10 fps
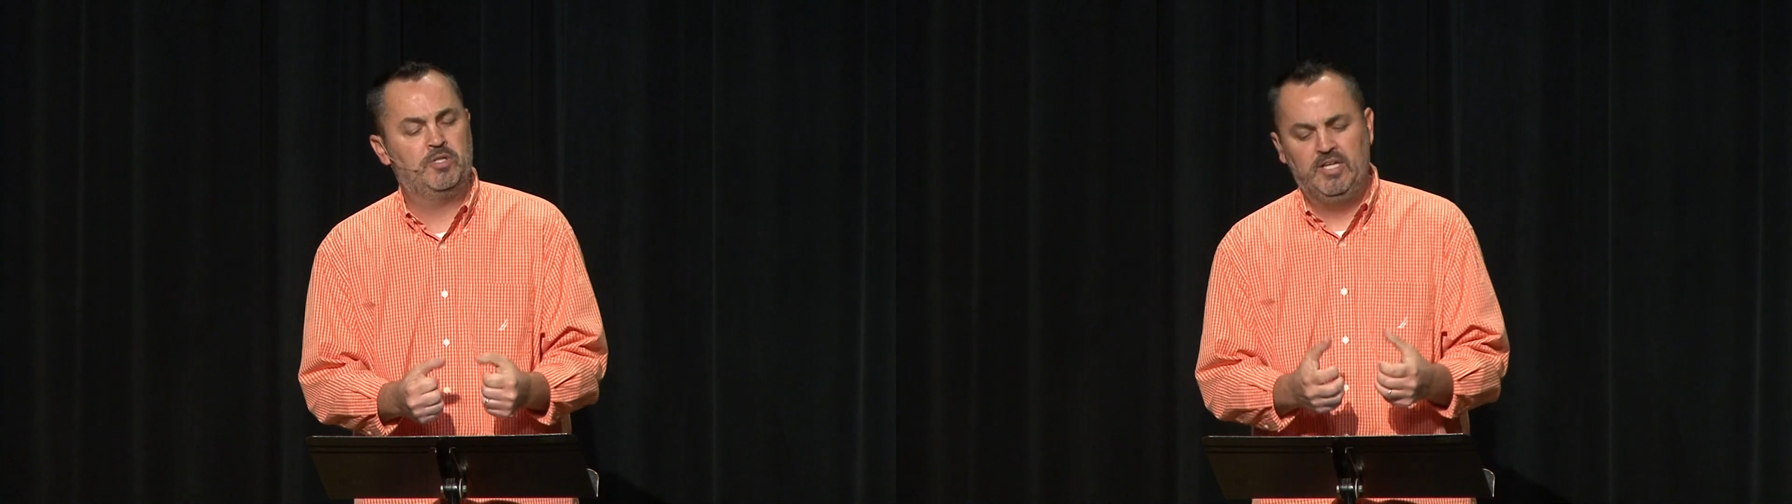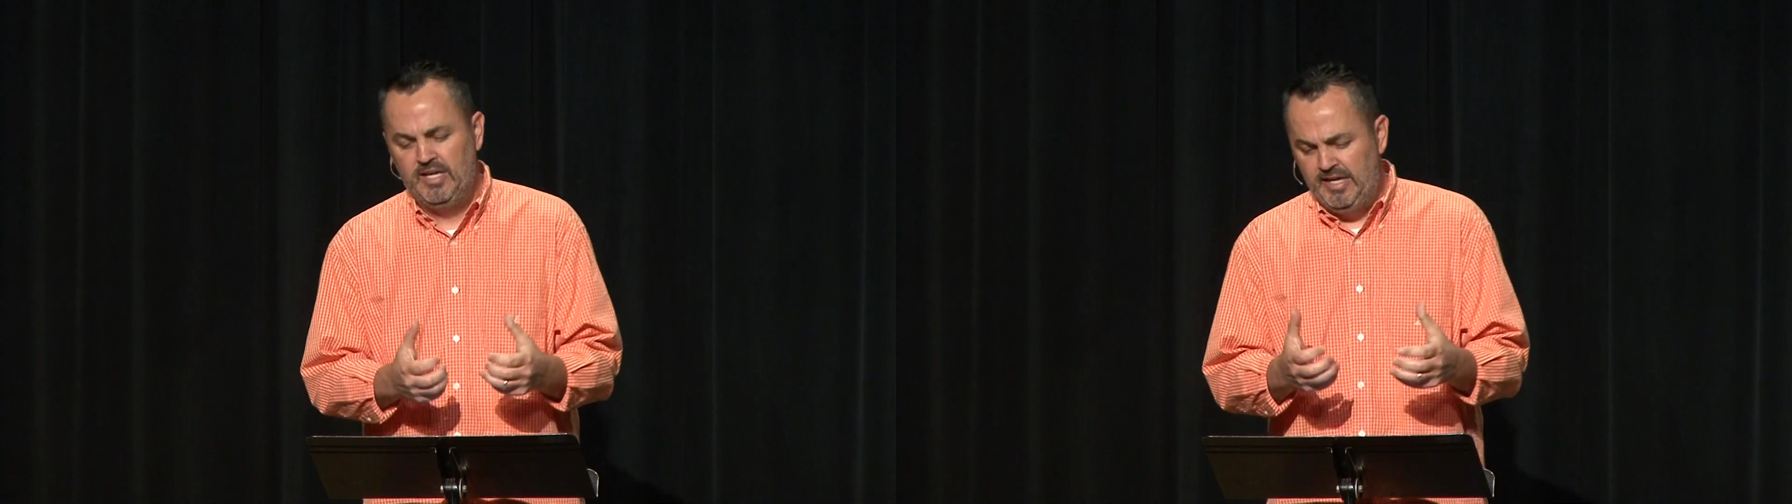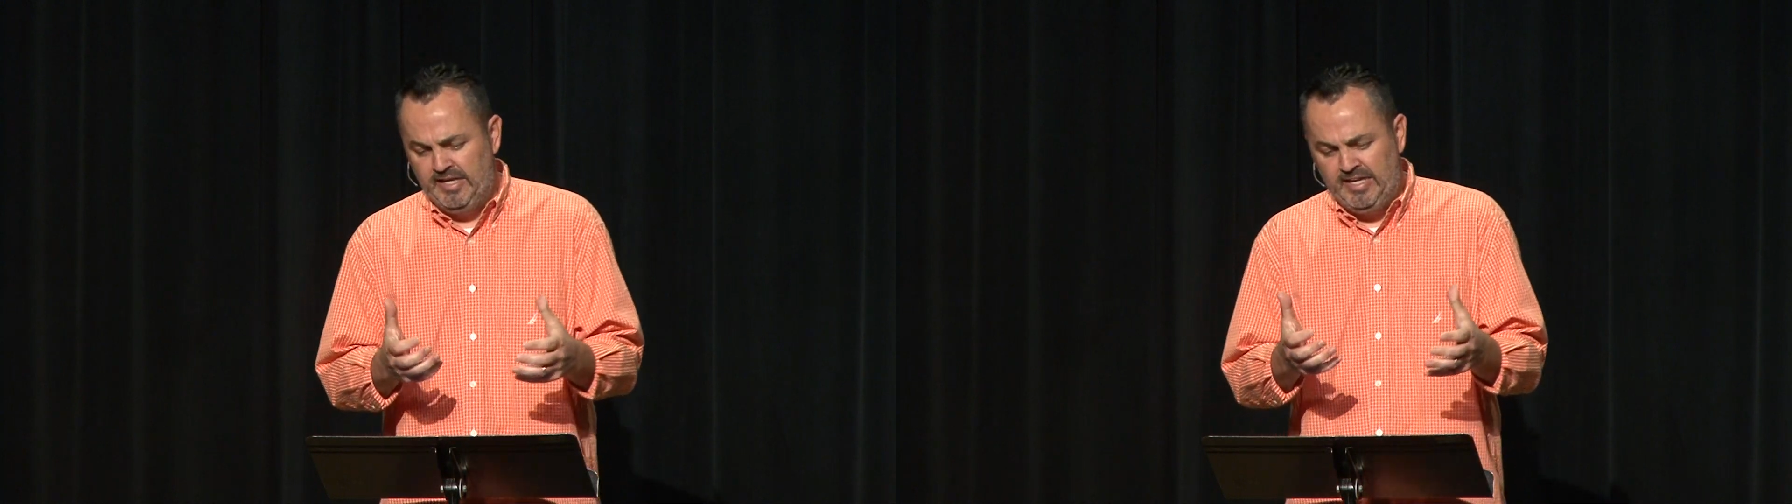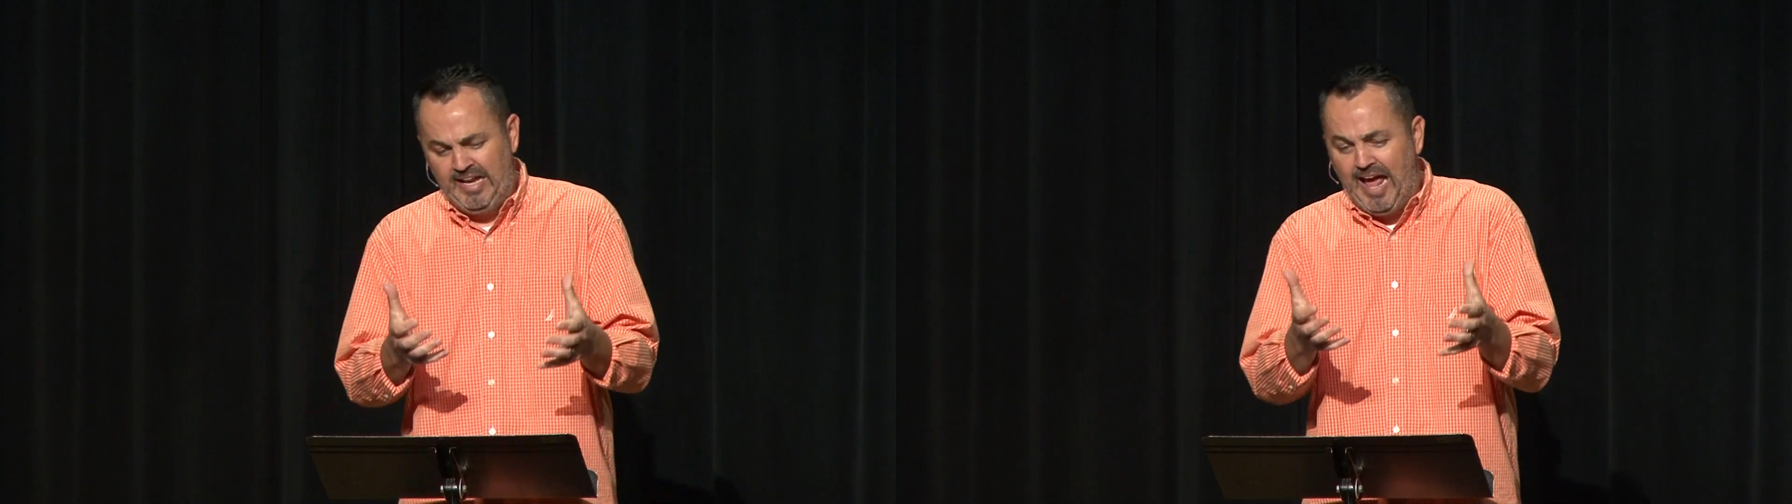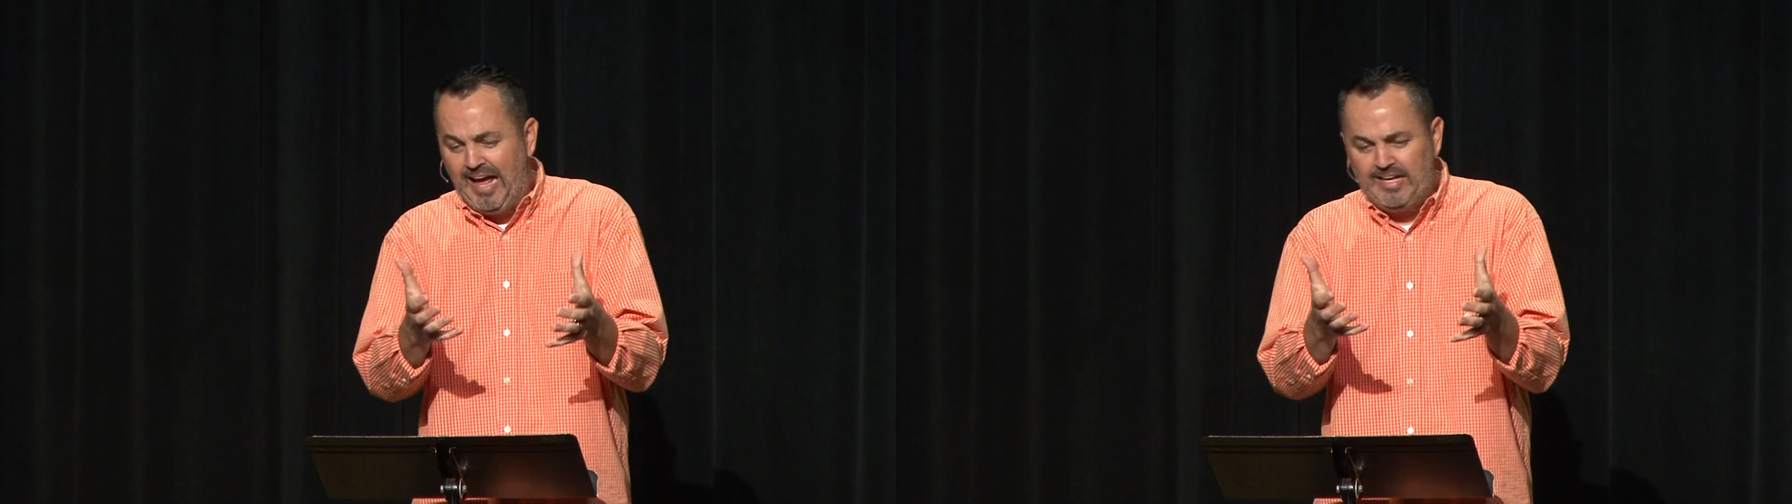And, and, and
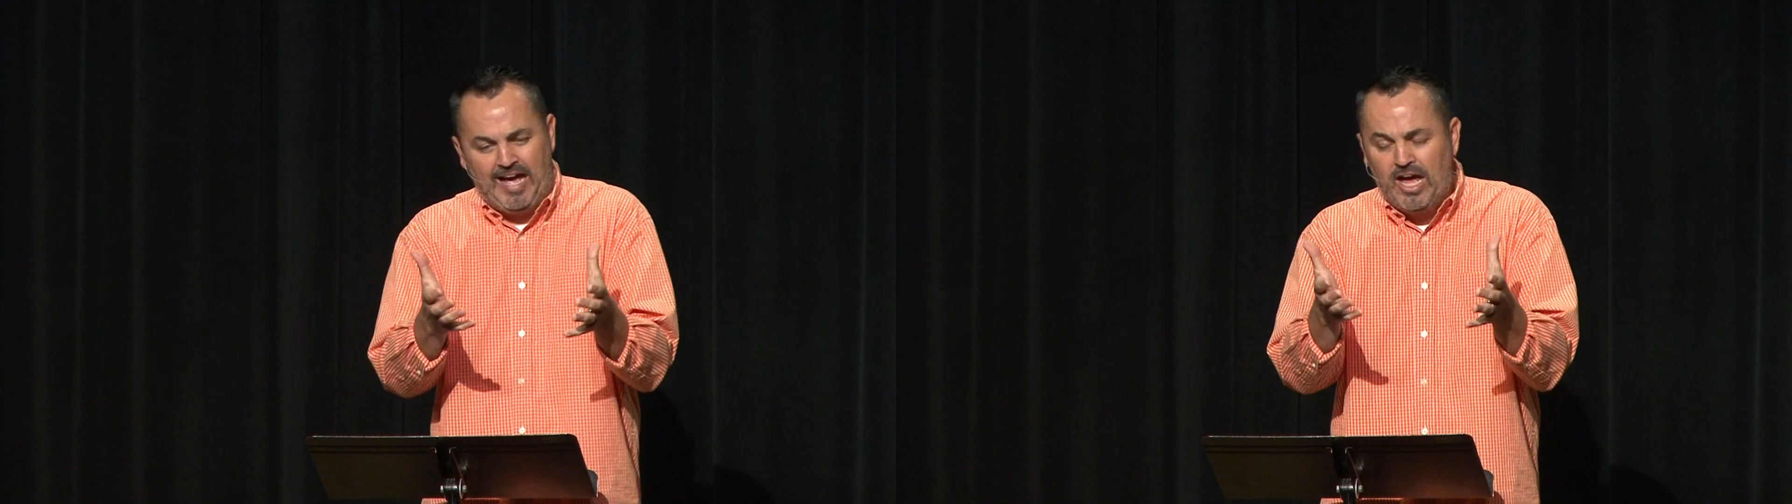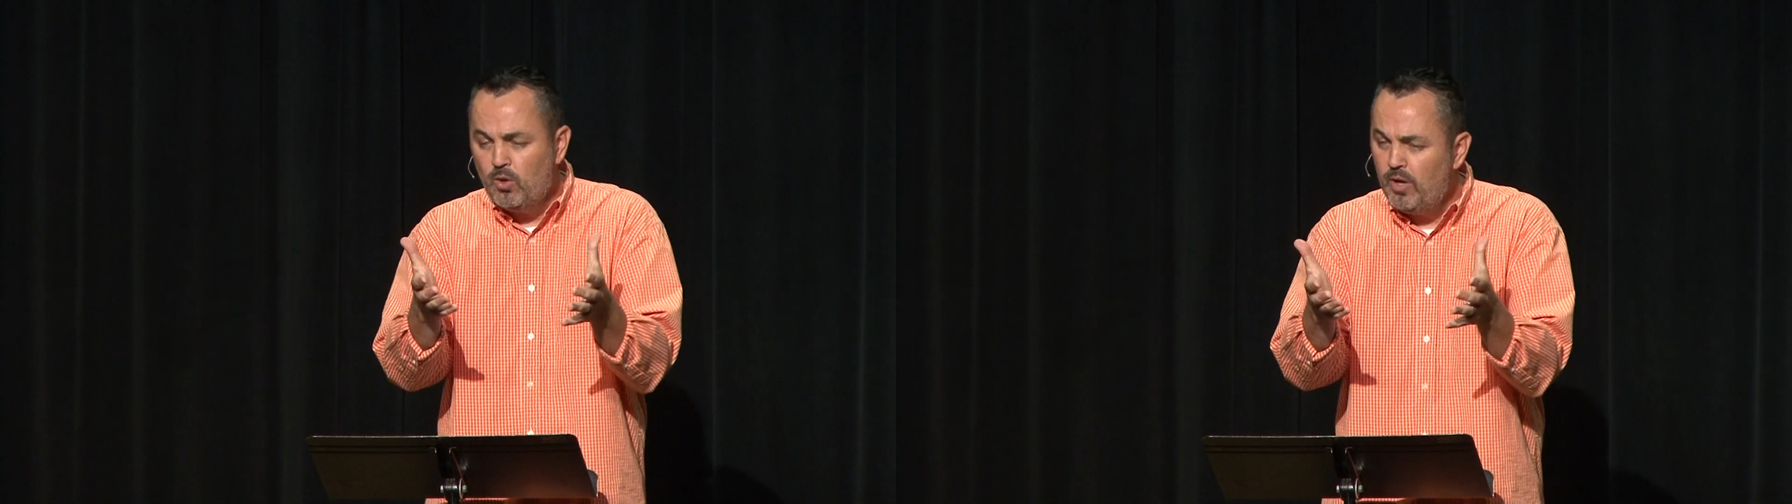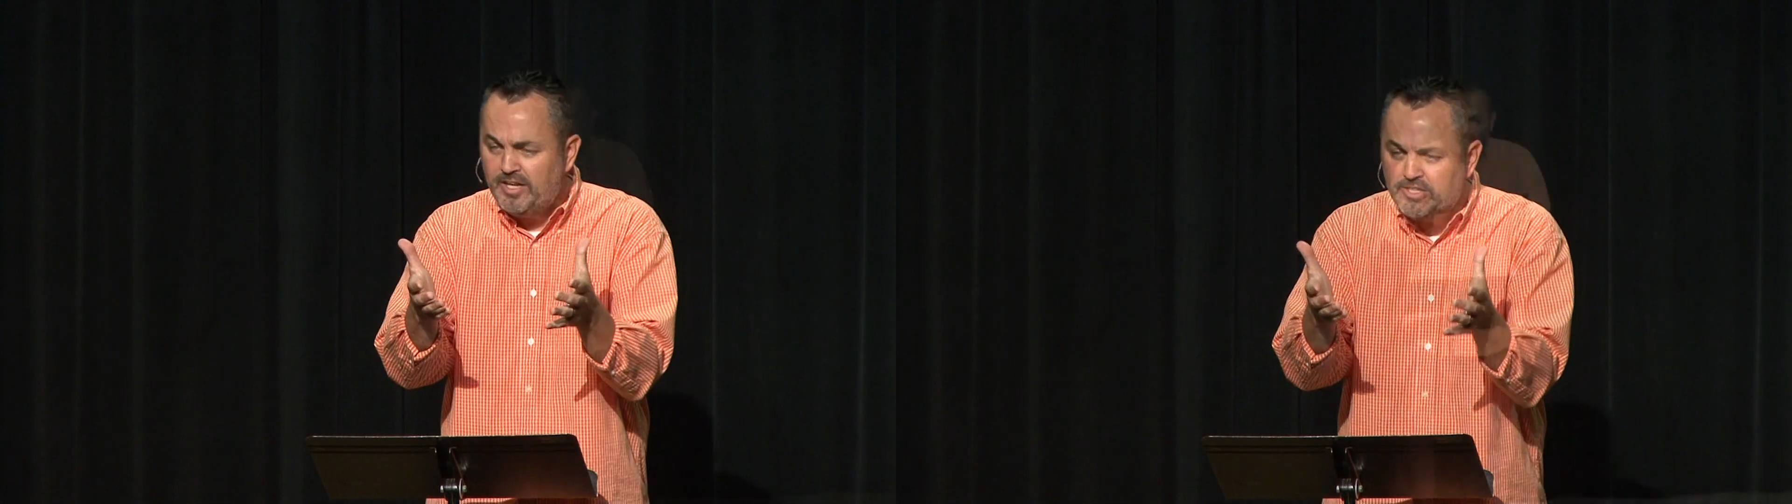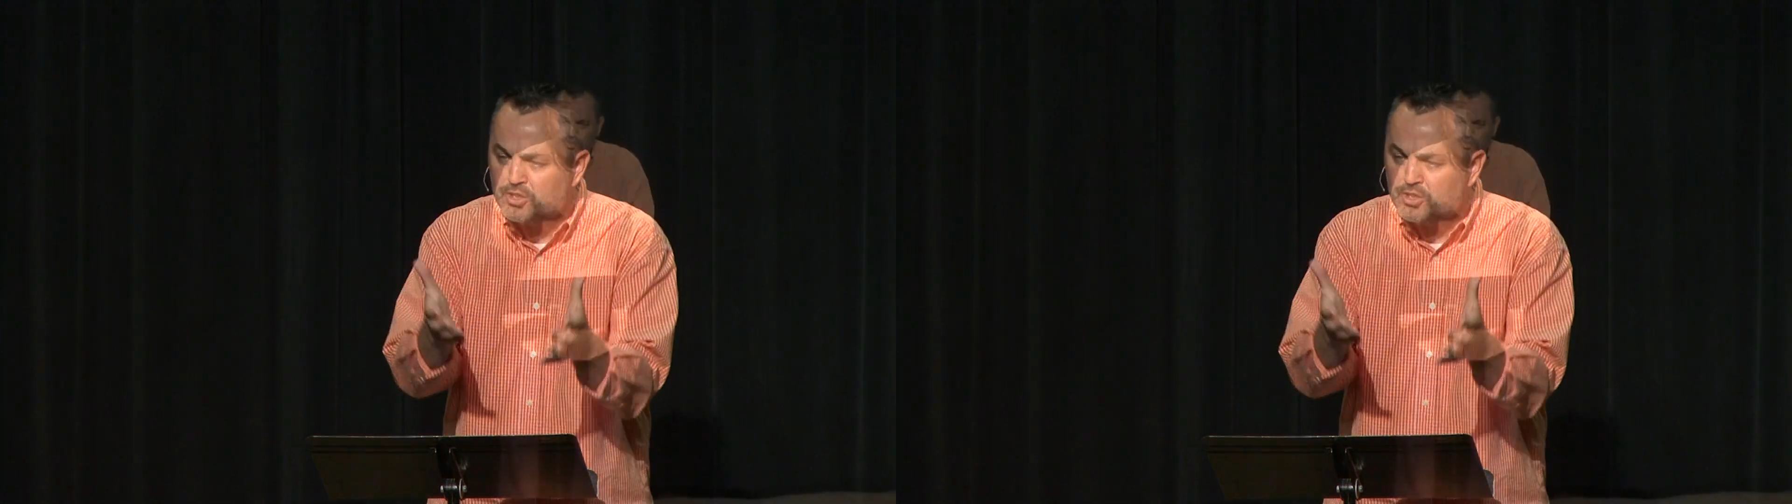how, how do, how do you